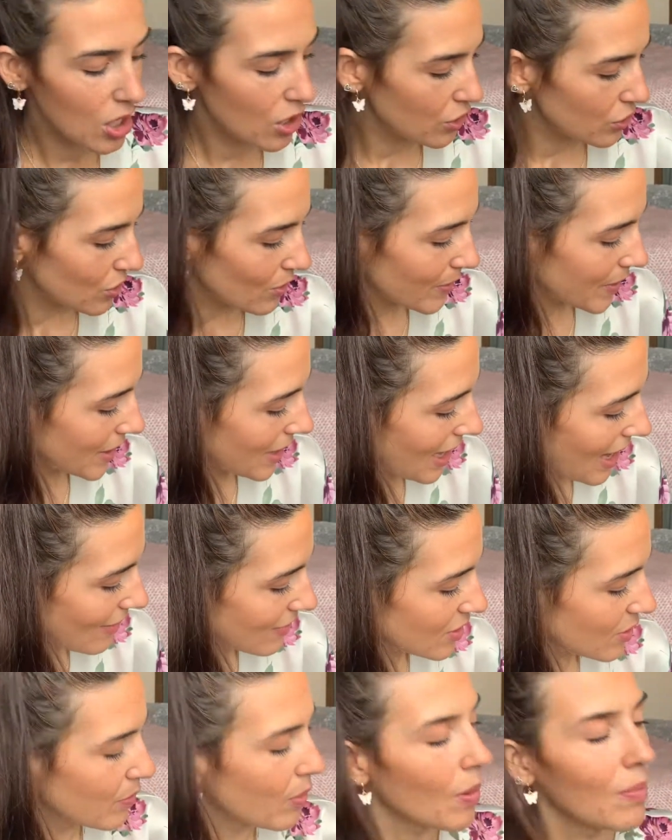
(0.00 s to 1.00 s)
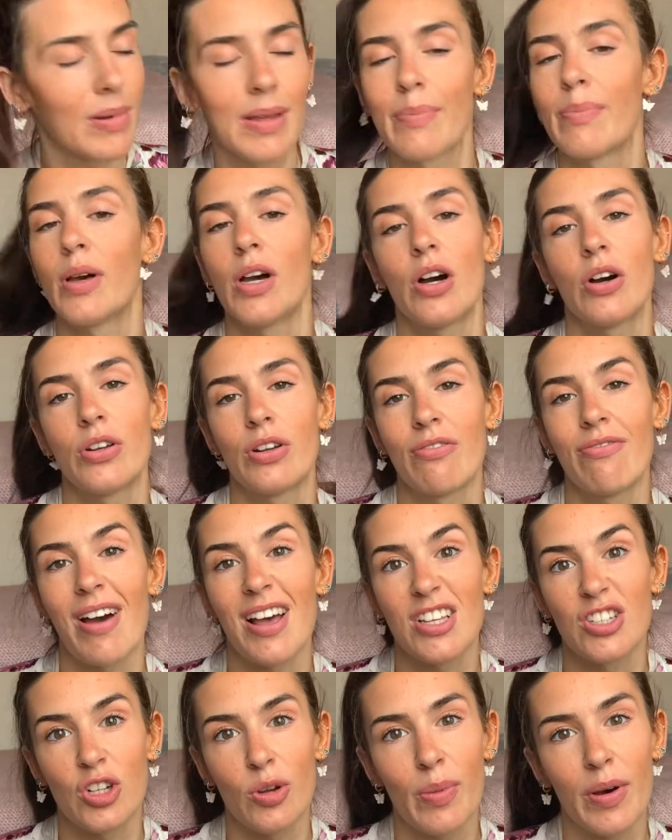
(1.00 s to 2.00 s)
so I'm gonna have to probably put on a
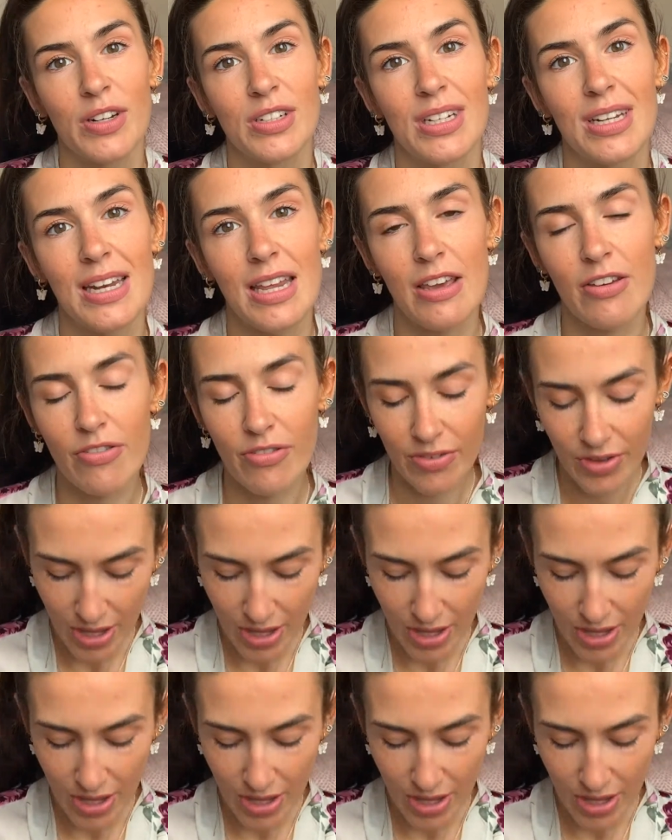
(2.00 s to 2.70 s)
vest top underneath.